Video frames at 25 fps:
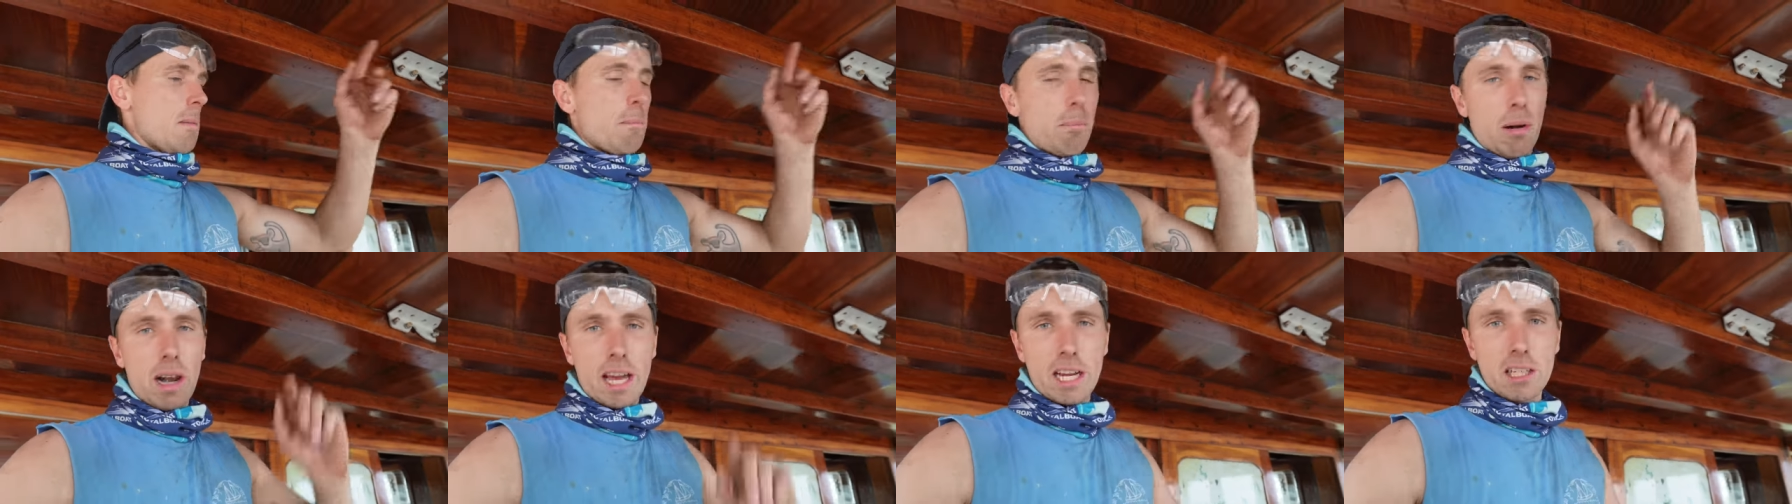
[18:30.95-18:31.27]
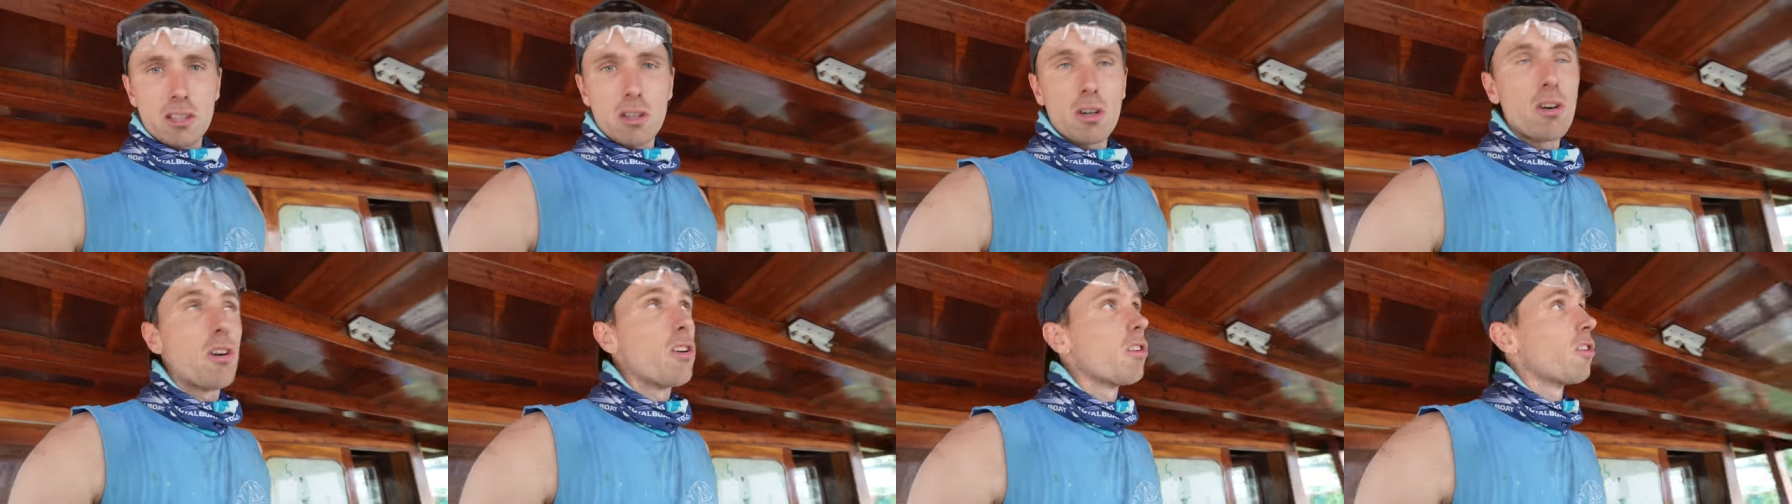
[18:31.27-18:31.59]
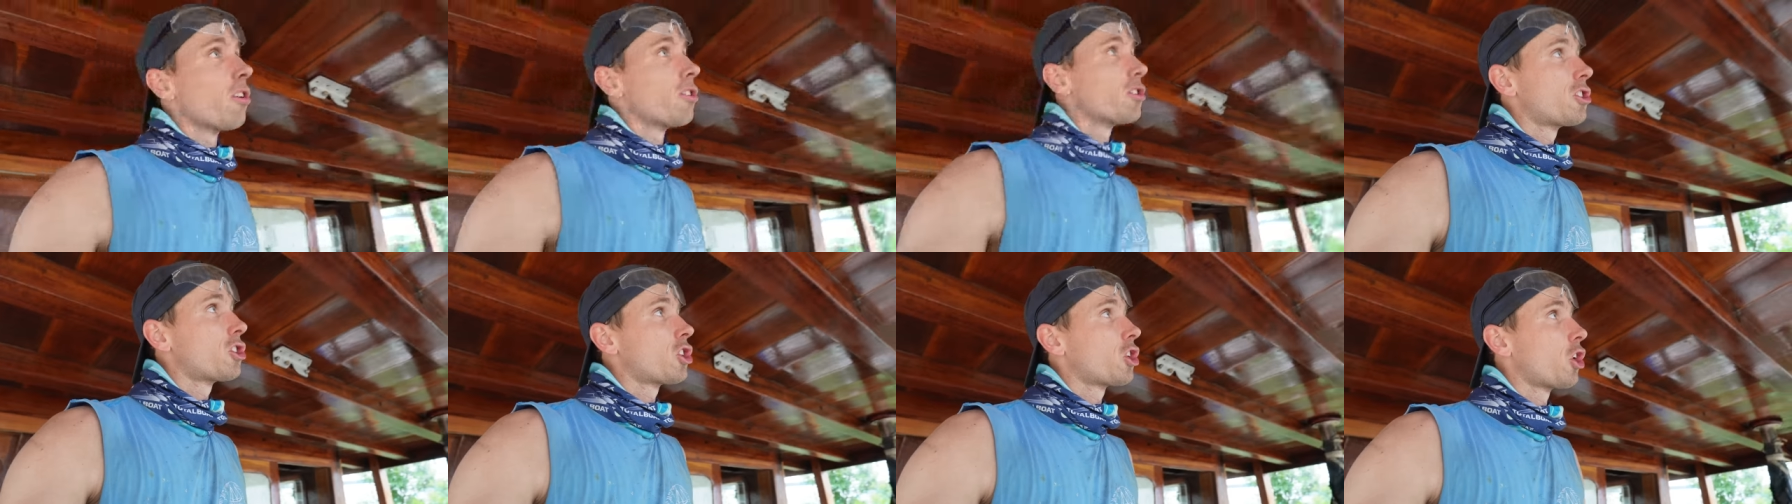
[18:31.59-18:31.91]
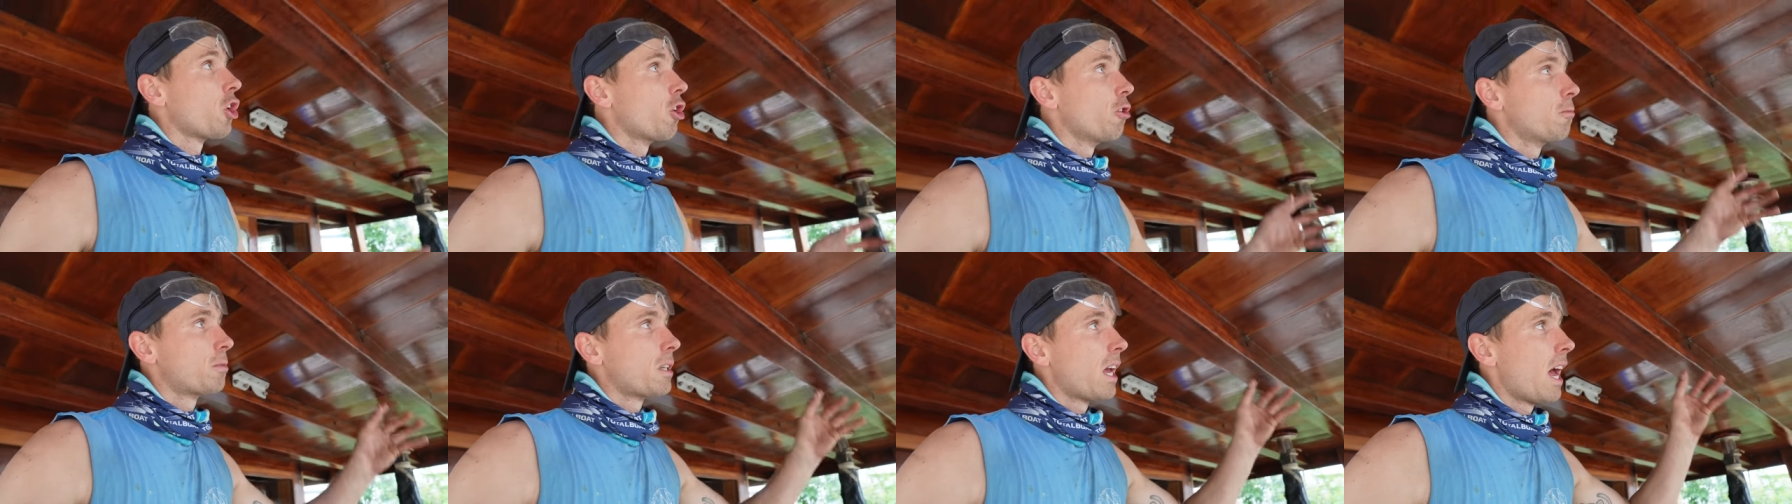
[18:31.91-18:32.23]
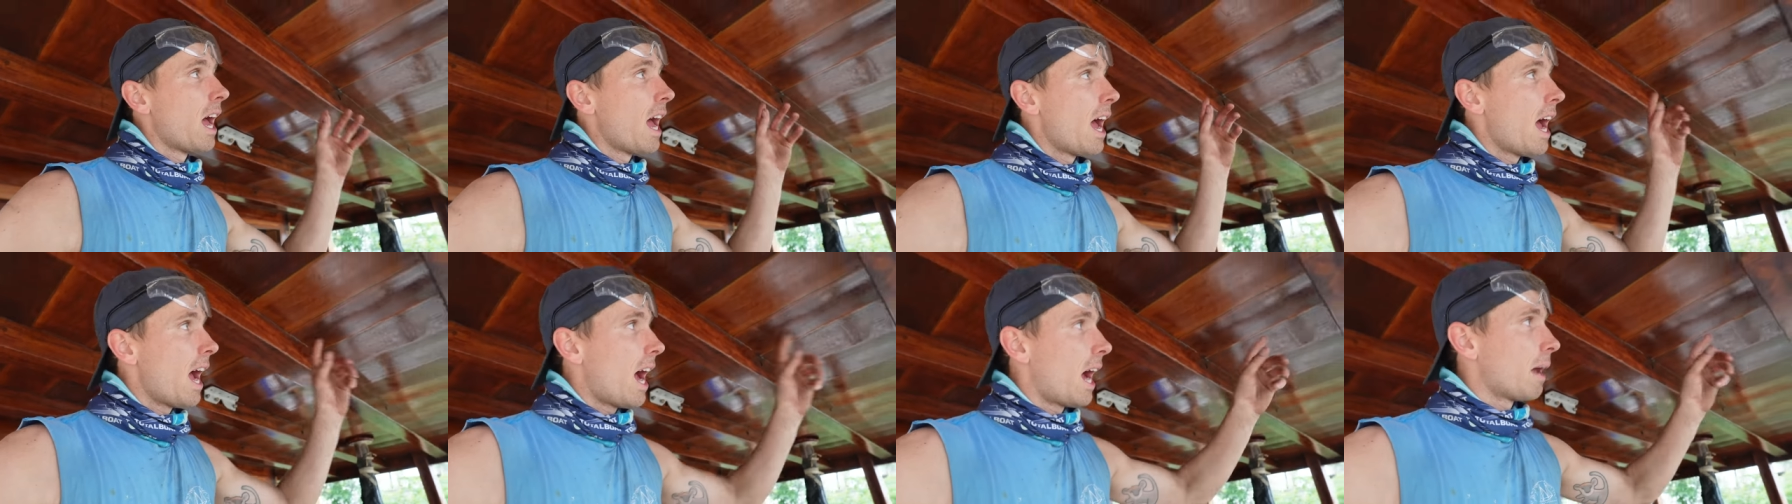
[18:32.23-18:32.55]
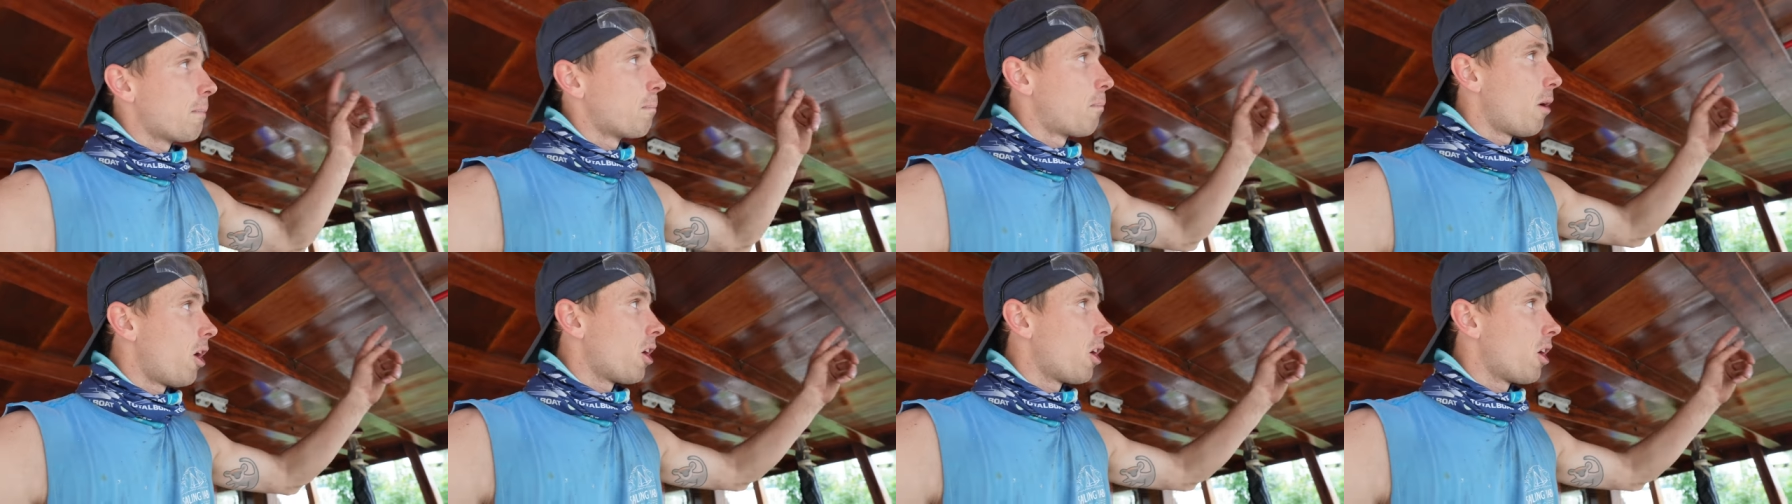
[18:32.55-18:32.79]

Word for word: place all those tubes and